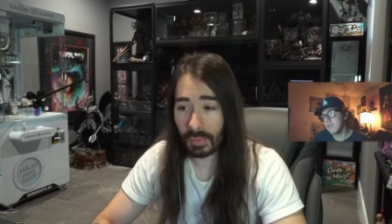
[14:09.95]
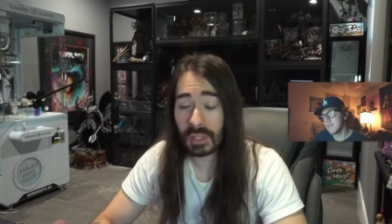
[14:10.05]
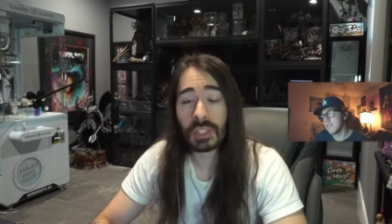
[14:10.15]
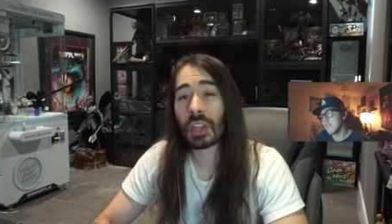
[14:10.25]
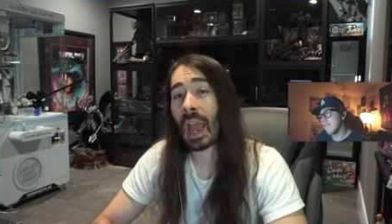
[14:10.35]

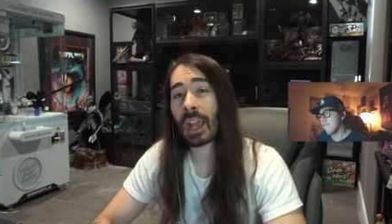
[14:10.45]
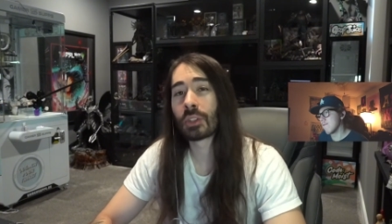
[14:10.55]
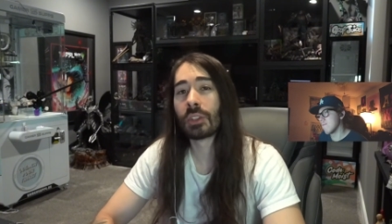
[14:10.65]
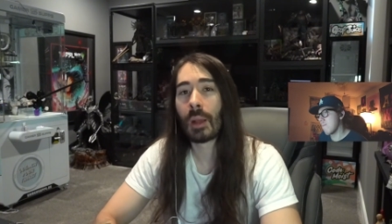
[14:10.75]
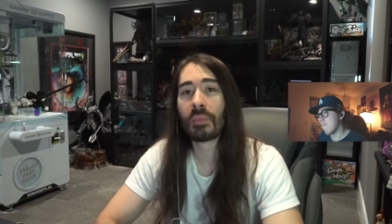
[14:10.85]
This is
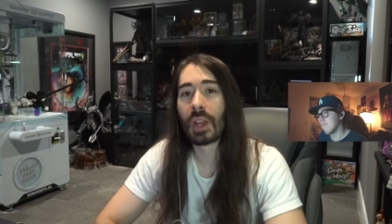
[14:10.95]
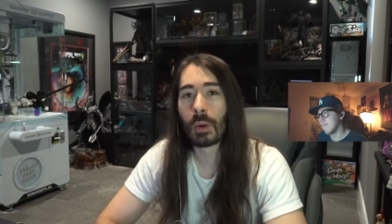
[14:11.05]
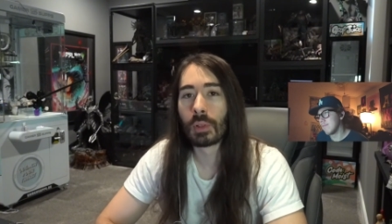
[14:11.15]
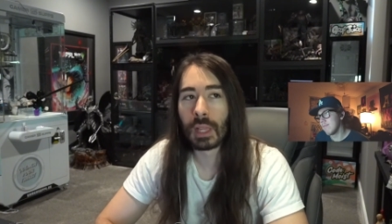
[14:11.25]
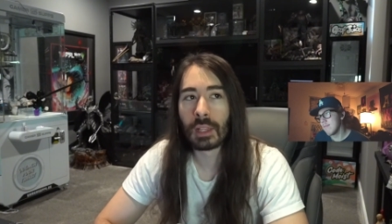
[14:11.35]
actually up there
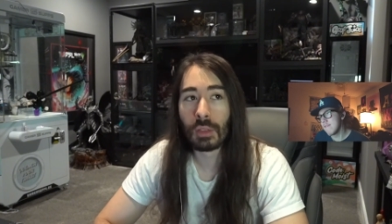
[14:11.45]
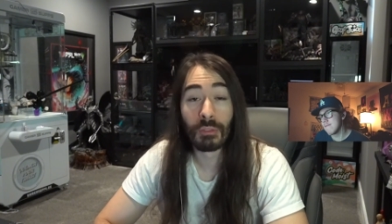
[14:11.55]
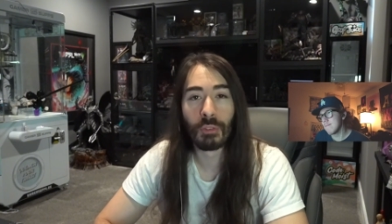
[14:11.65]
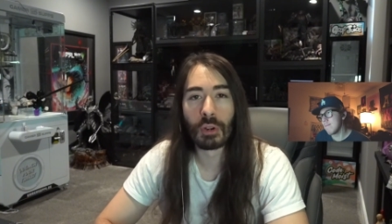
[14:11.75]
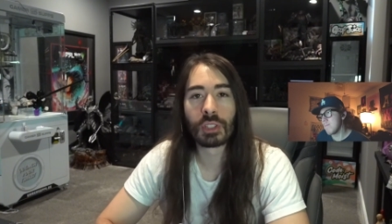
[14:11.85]
with like the
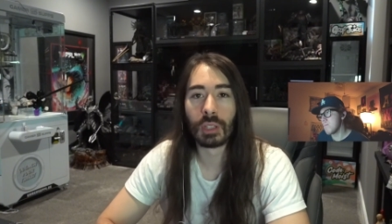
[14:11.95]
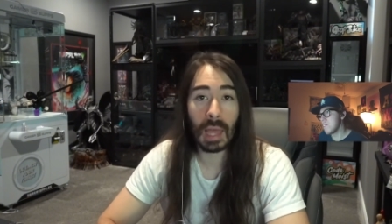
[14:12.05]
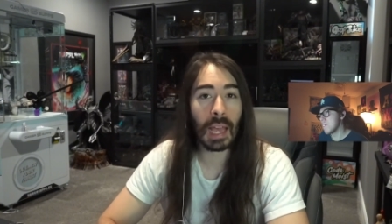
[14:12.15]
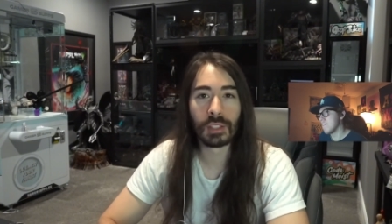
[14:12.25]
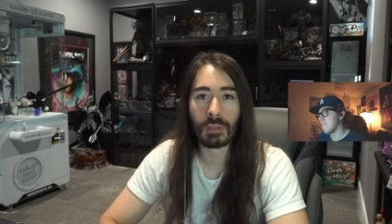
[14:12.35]
first
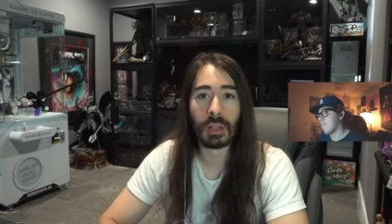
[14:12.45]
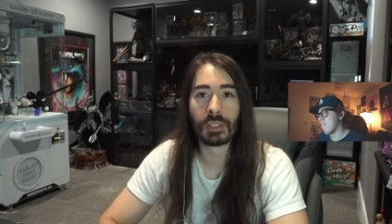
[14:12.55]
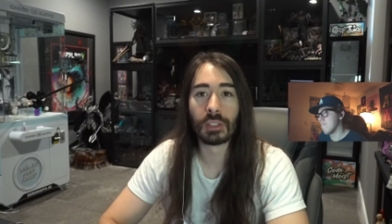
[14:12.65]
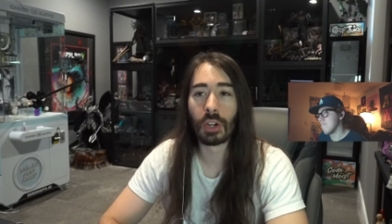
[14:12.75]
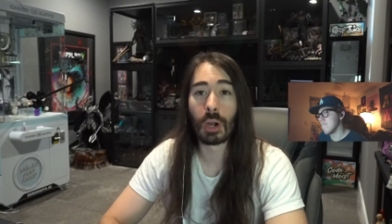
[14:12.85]
Last of
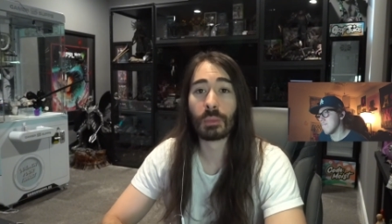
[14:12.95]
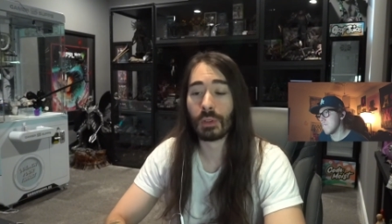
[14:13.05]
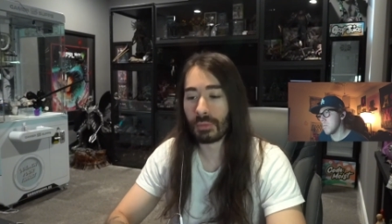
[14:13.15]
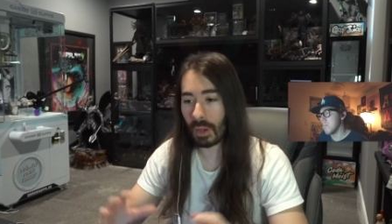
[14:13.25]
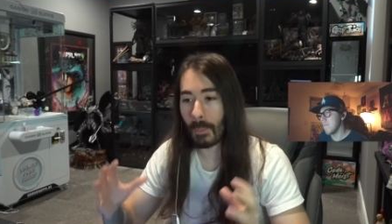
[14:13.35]
Us in terms
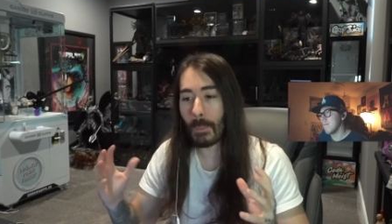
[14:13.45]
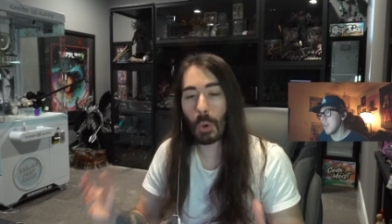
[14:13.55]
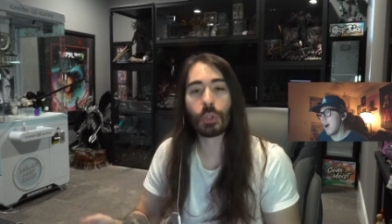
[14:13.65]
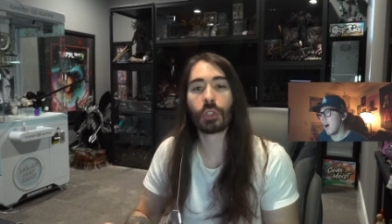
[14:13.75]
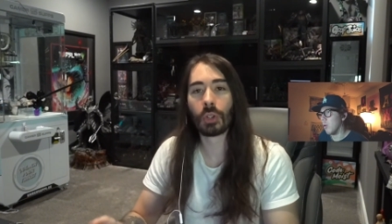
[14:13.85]
of emotional,